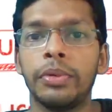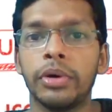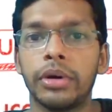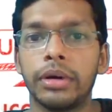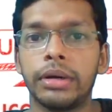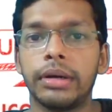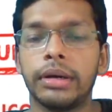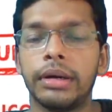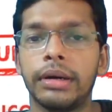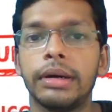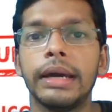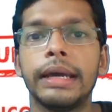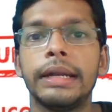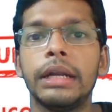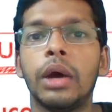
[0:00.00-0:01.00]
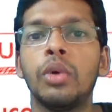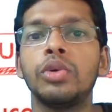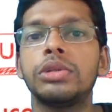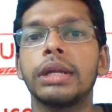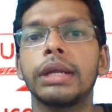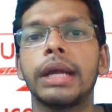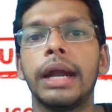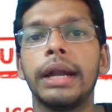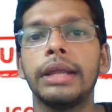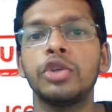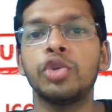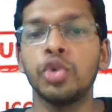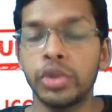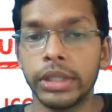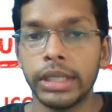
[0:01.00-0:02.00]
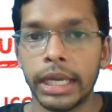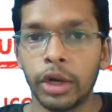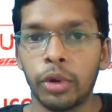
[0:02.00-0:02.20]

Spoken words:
your doubts regarding choosing an